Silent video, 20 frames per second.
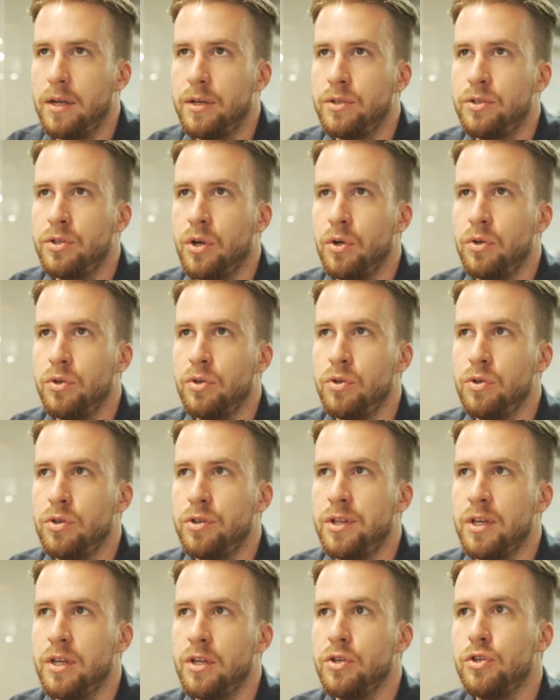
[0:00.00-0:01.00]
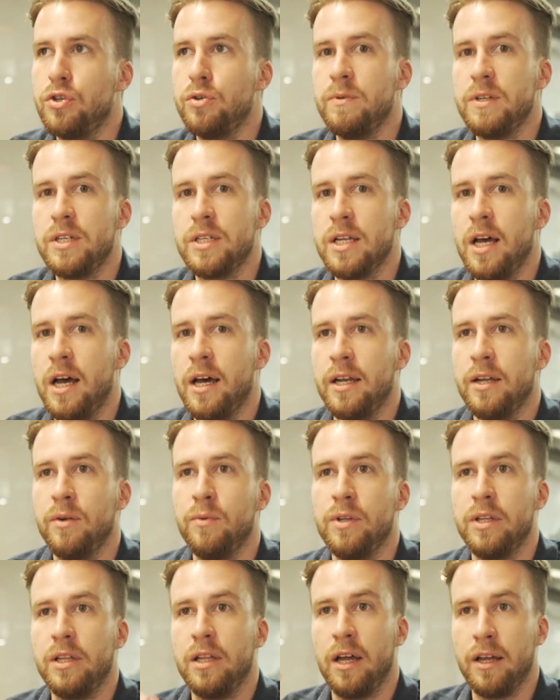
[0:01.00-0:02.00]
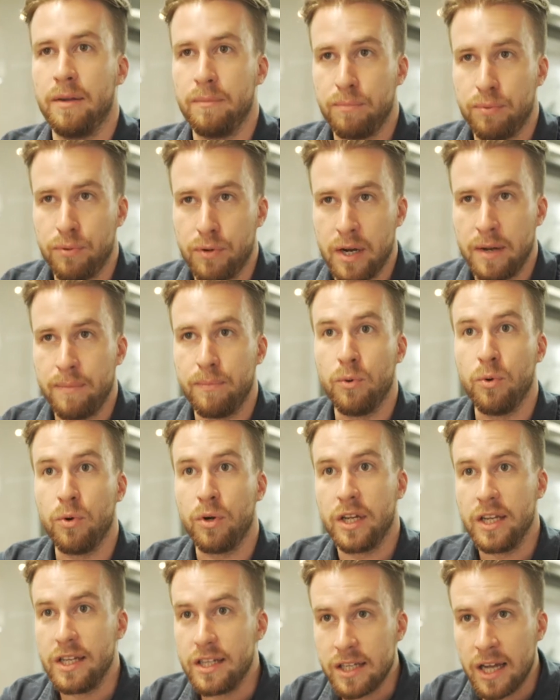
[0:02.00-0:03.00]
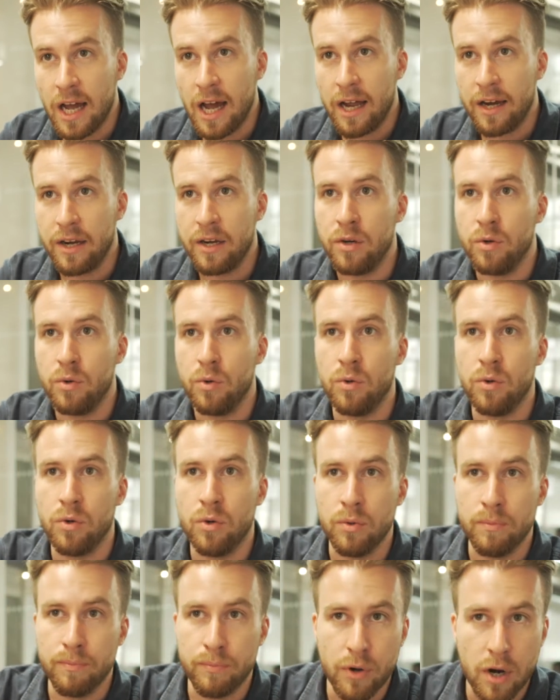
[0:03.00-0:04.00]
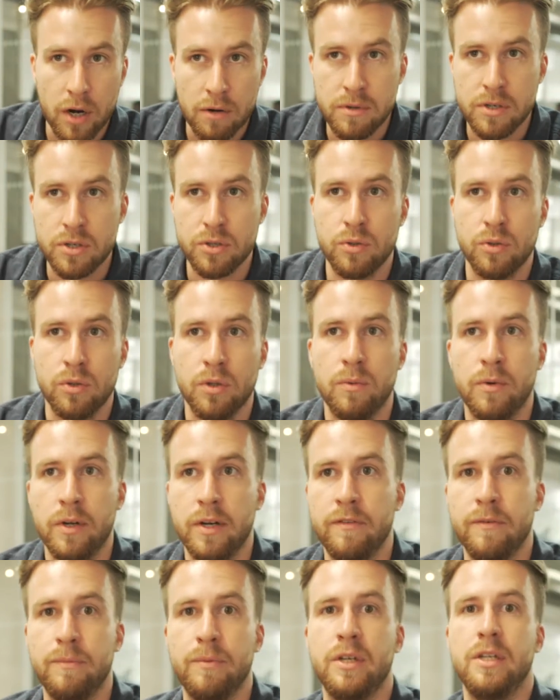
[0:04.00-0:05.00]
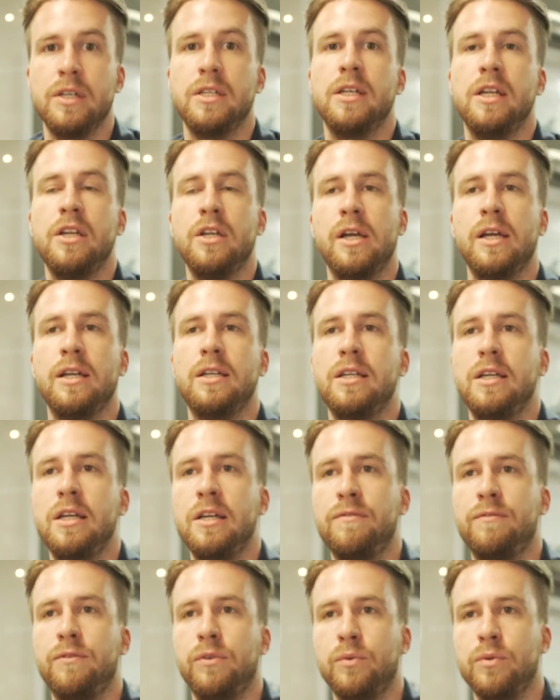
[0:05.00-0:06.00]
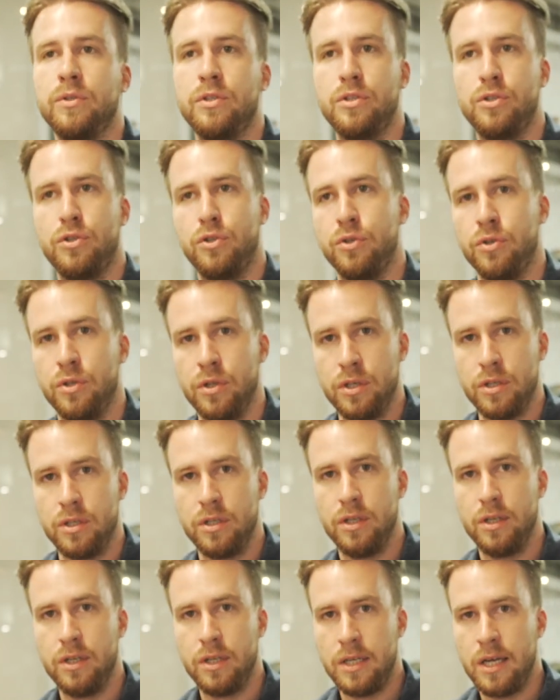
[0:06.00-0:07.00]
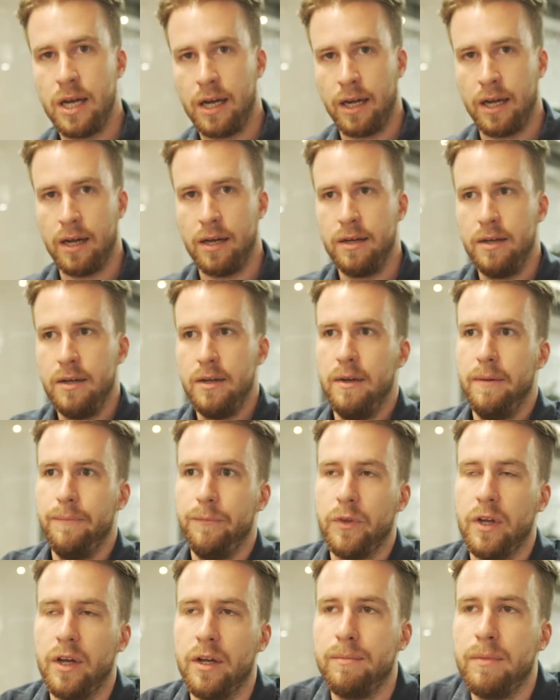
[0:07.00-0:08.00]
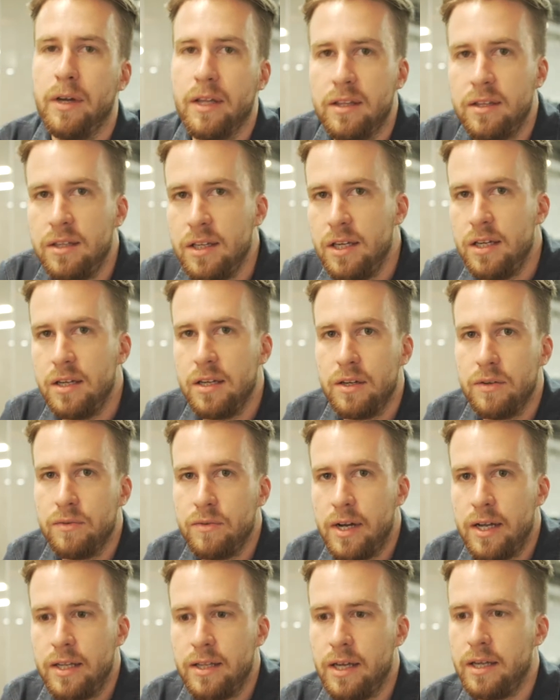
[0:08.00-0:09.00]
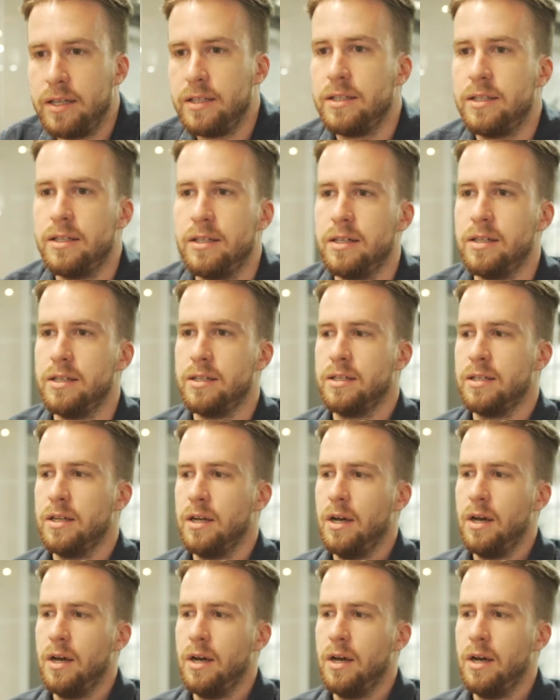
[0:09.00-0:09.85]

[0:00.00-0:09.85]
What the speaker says: don't you think you should be starting with like prep or kindergarten or primary school or whatever, because then you get to influence students younger? And my thinking around that is this.